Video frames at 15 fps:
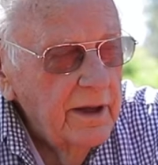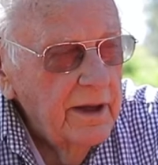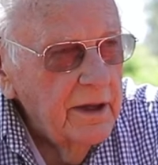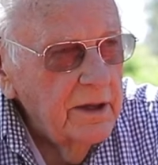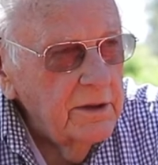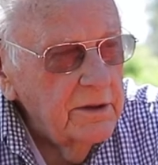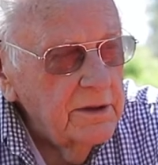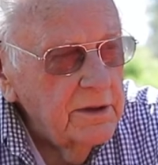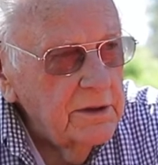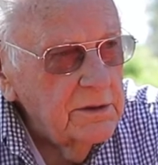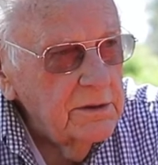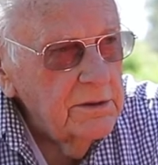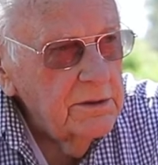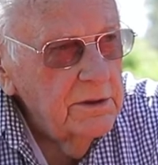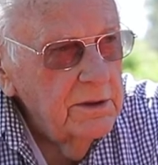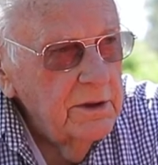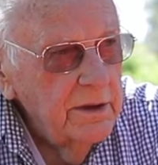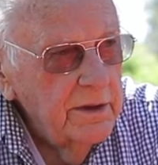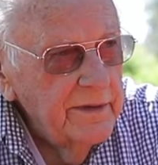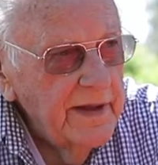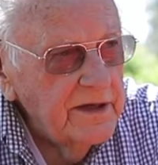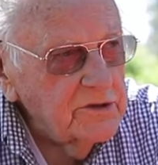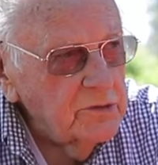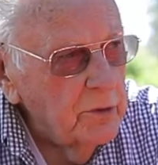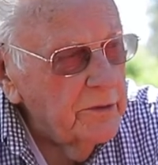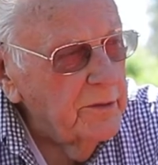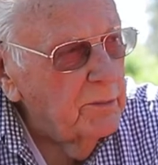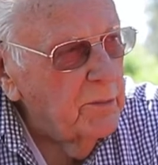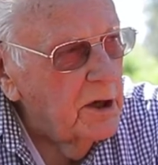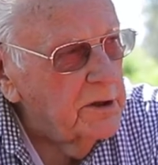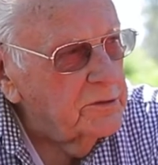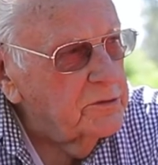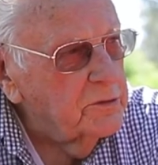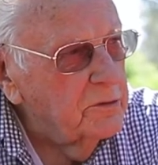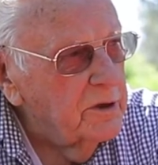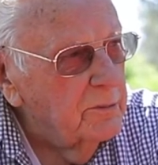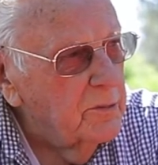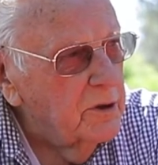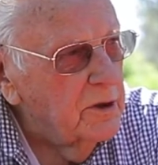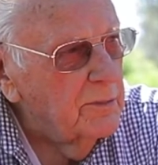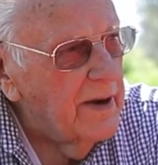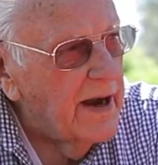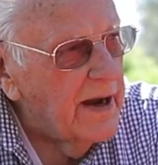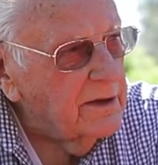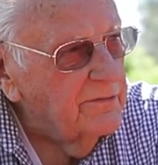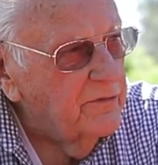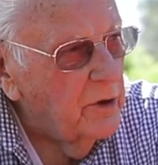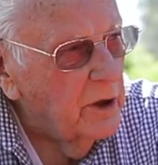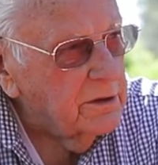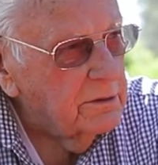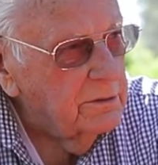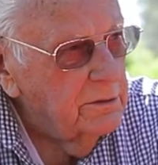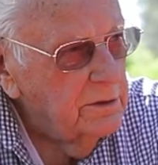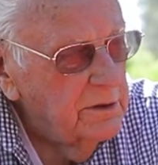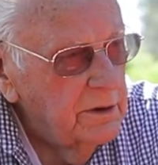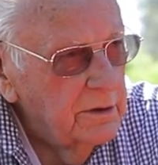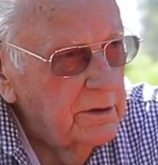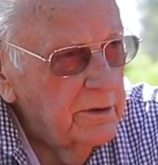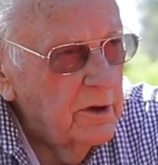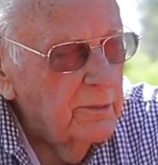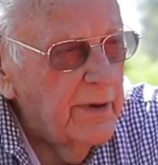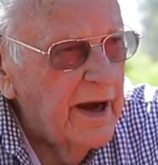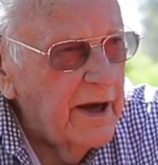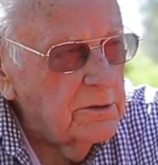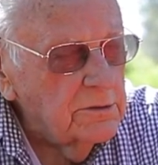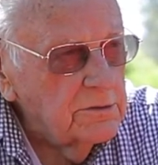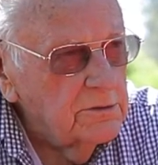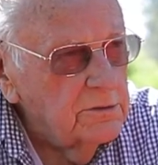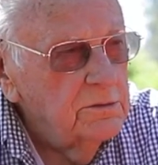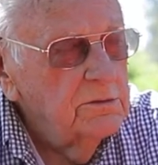and uh, that's where the Monitor and the Merrimack fought their battle